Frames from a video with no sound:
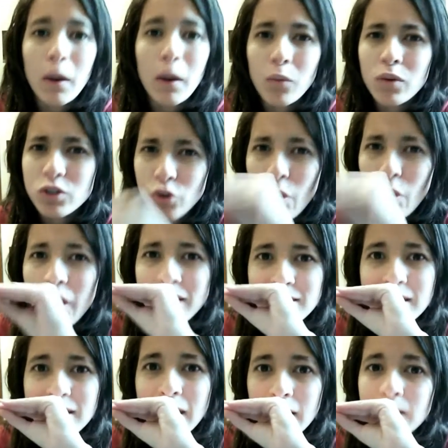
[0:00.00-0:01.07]
was going
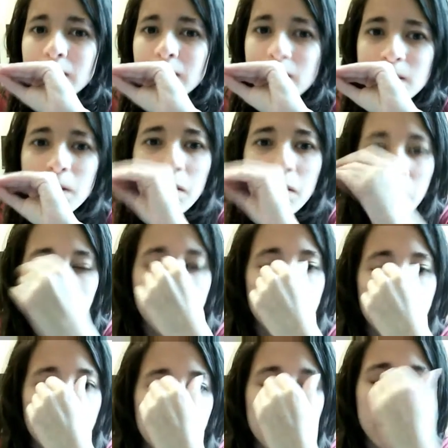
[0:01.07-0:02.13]
to get. So,
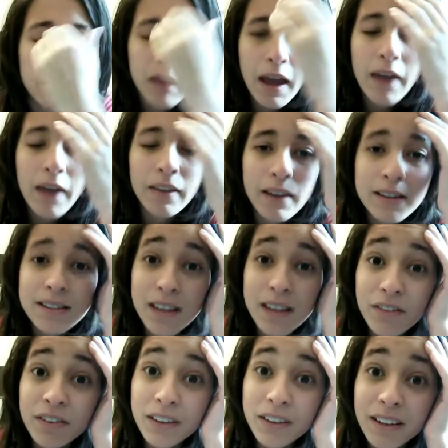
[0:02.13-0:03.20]
yeah, that's
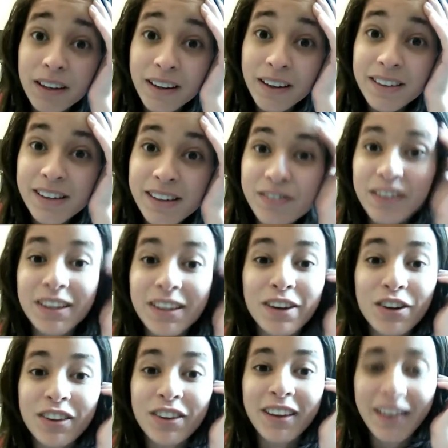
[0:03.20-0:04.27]
definitely, definitely a
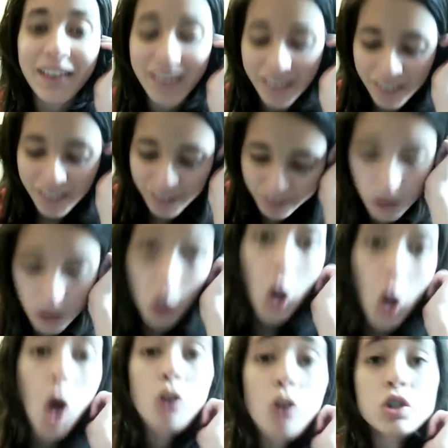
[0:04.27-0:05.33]
good thing.
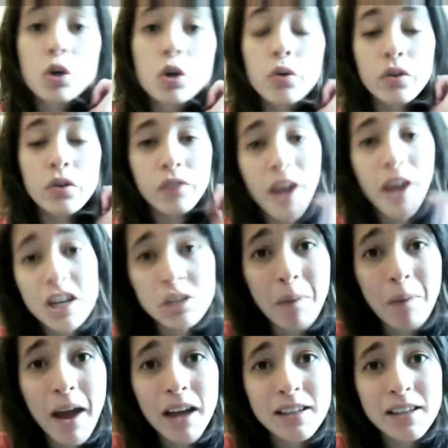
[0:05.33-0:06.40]
Also, the
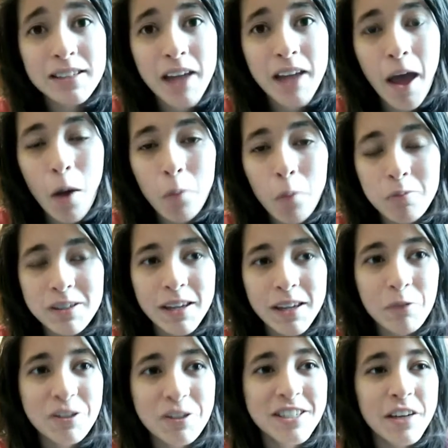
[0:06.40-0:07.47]
flashbacks helped.
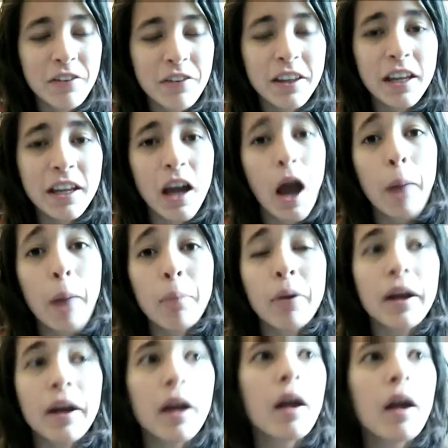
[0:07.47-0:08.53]
That was definitely a high
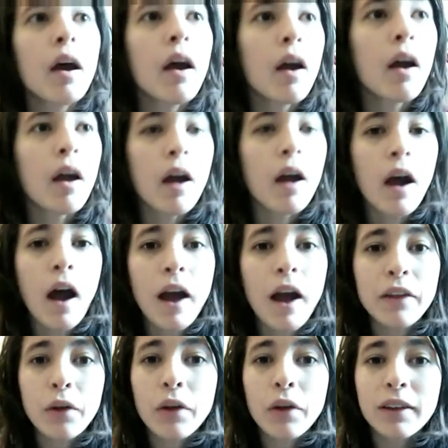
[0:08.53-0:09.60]
point. I
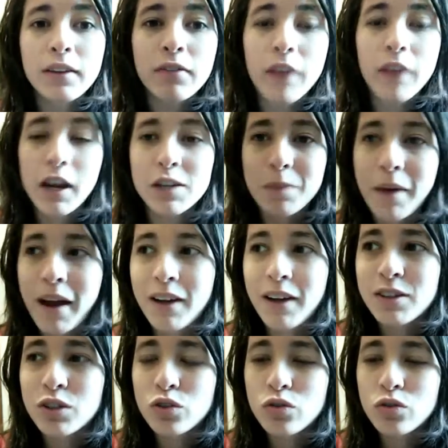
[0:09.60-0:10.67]
thought that the flashbacks